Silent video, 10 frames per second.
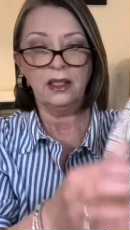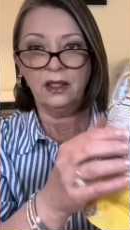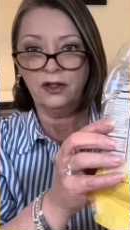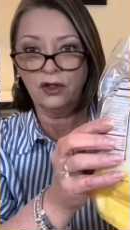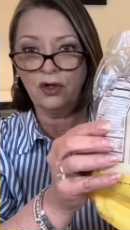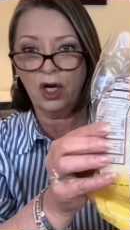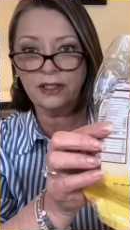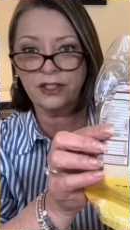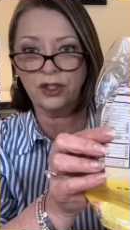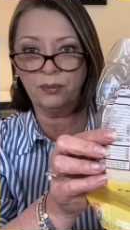They're not
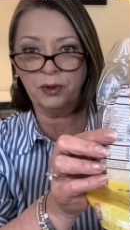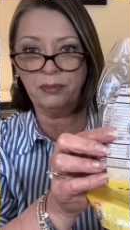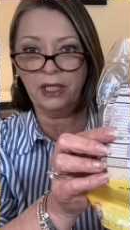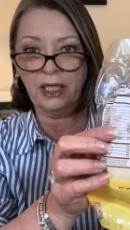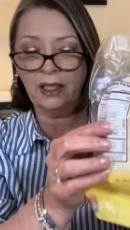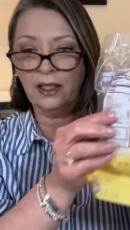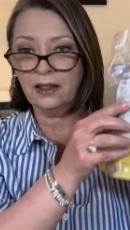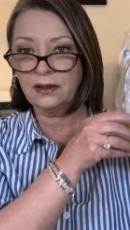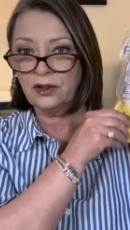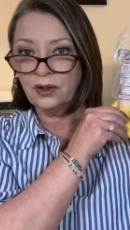super big.
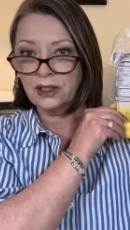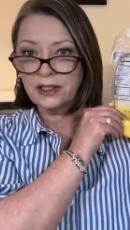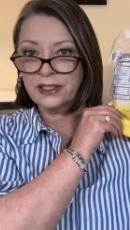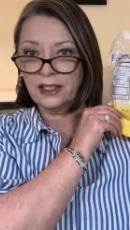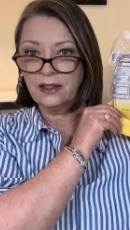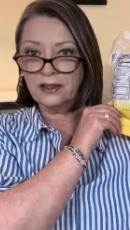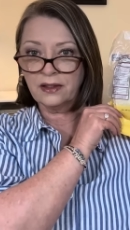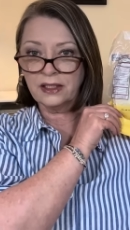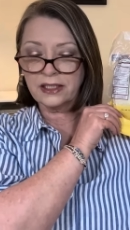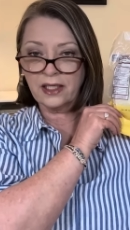You can see the,
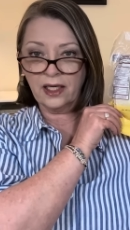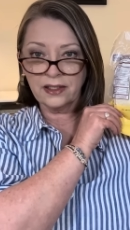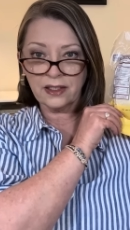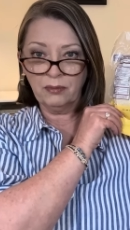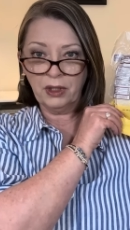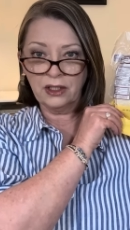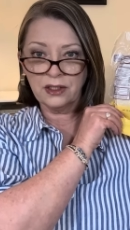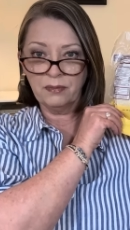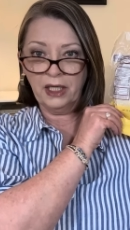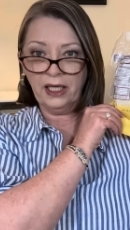the size compared
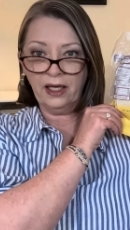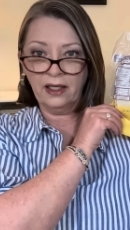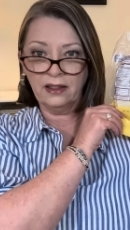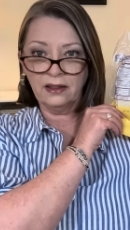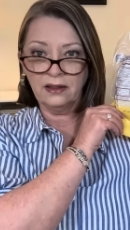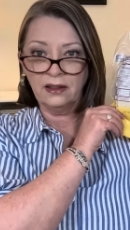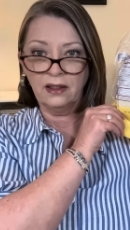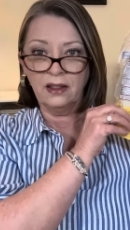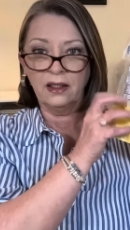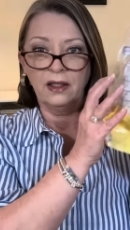to my head.
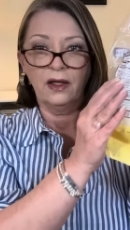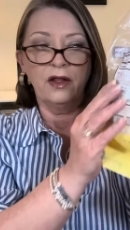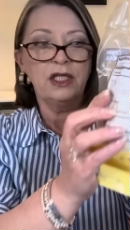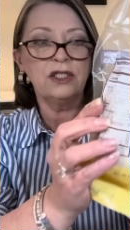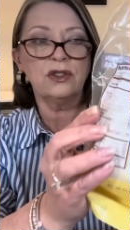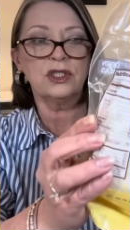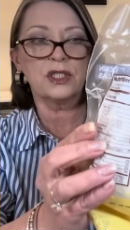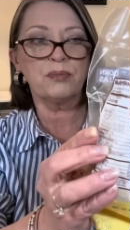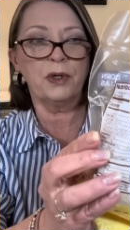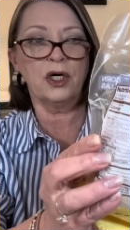These are
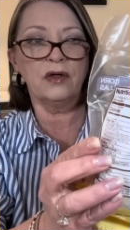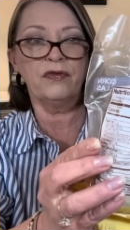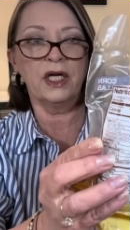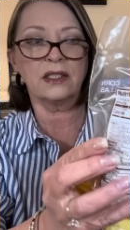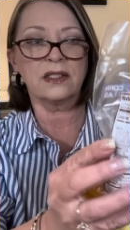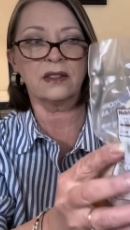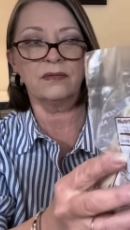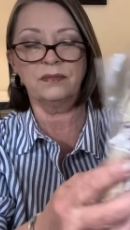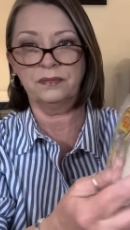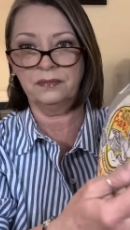just perfect.
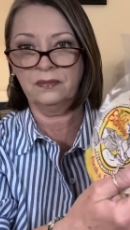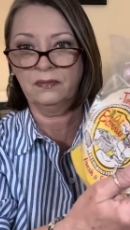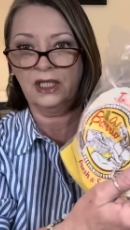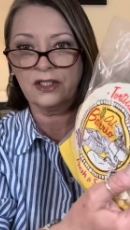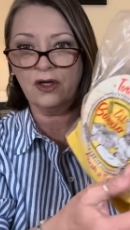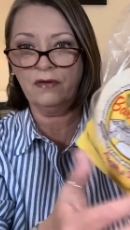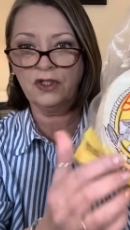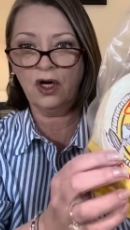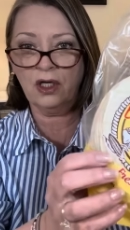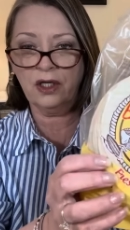Make soft
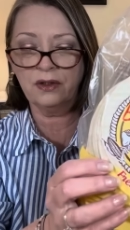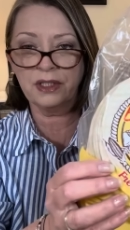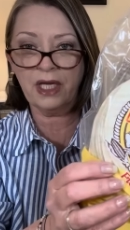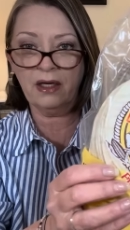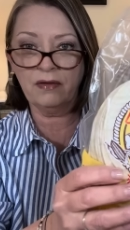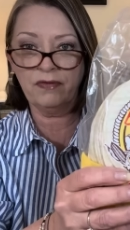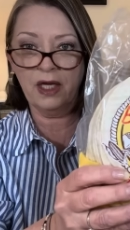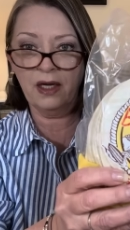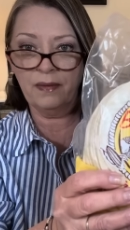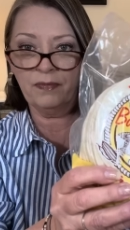tacos out of
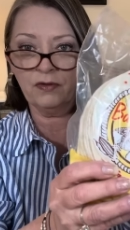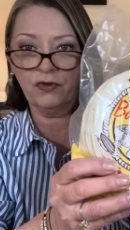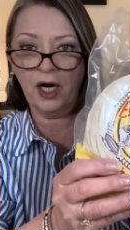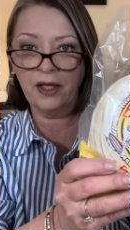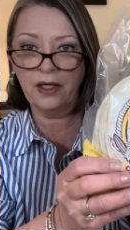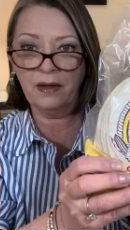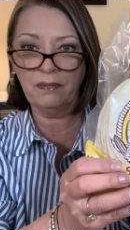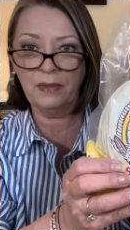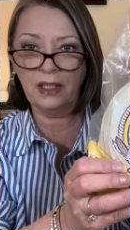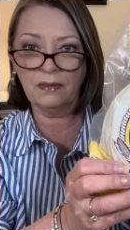them, fry
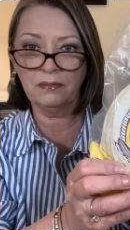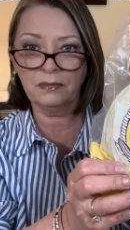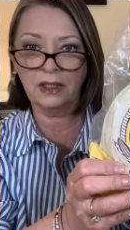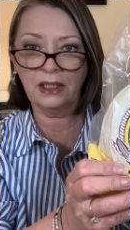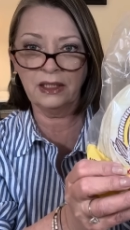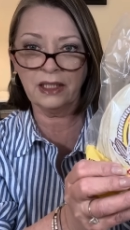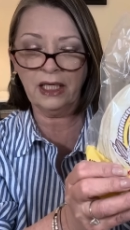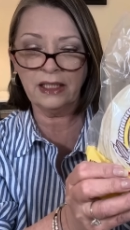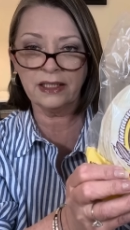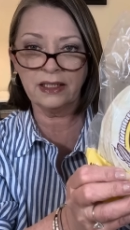them, make them into
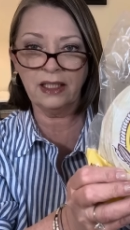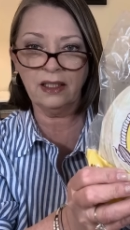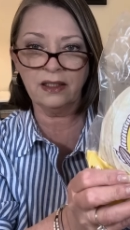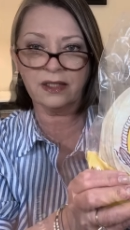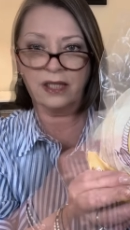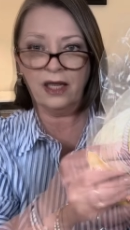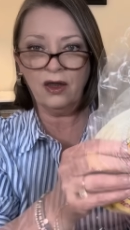quesadillas. They